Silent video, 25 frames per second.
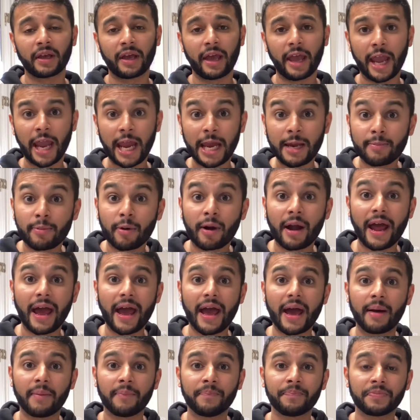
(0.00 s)

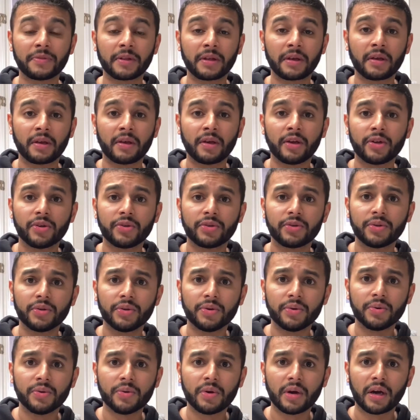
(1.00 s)
Abraham
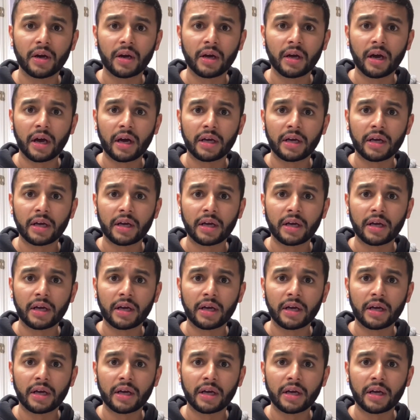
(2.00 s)
to